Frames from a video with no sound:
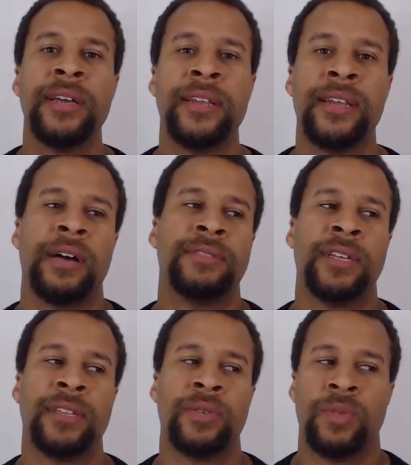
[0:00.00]
Now, if
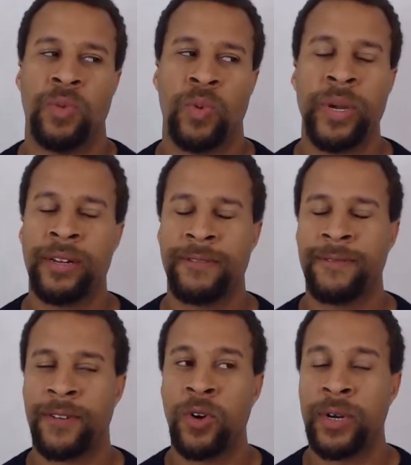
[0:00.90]
something weird and
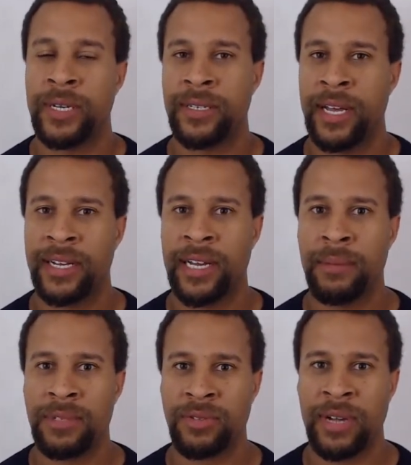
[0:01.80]
foreign like
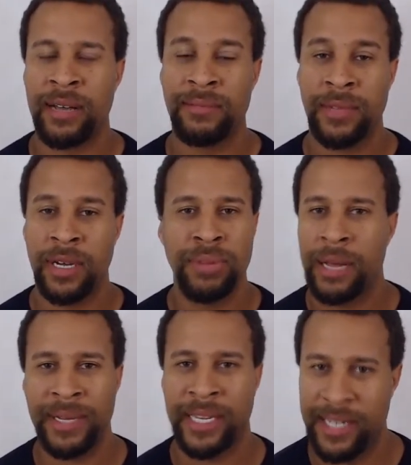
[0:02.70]
comes around, they'll
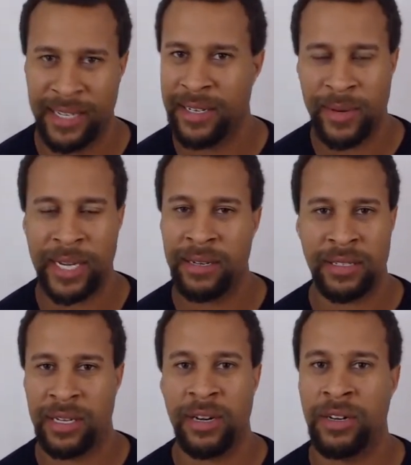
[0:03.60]
probably eat it anyway.
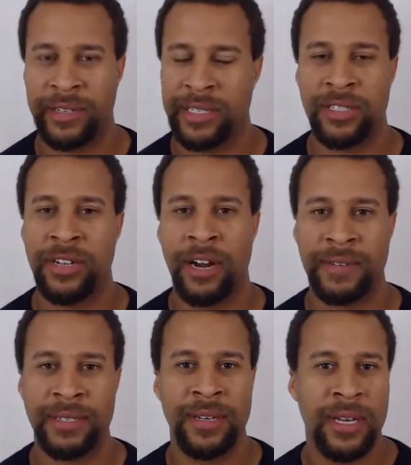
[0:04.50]
They're hungry, they're starving.
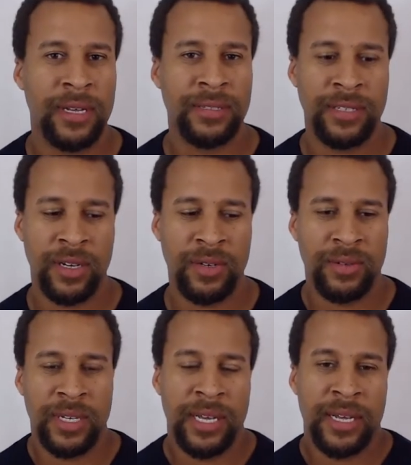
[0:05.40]
So,
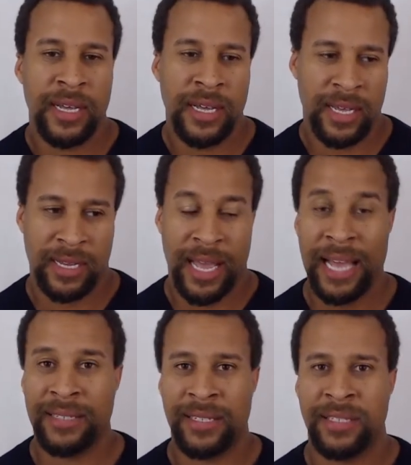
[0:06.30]
in
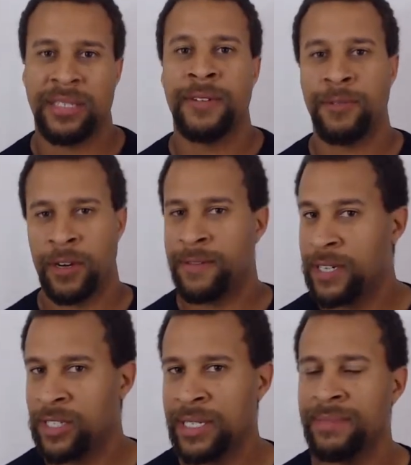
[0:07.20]
essence, for
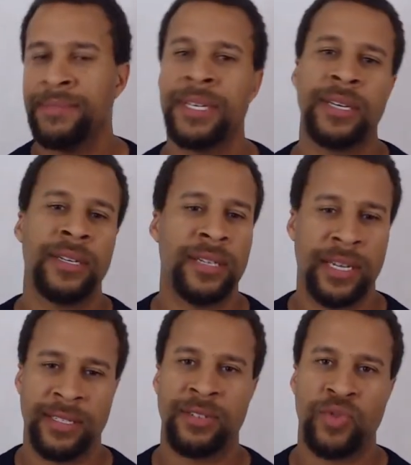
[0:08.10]
fishing,
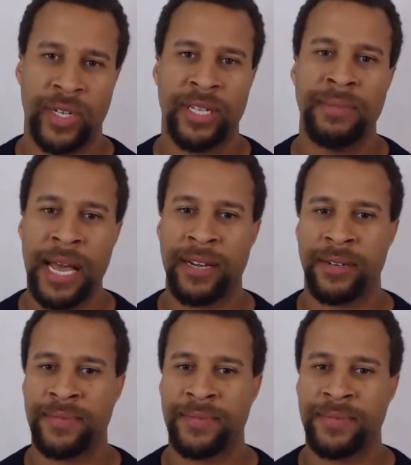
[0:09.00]
doesn't really matter.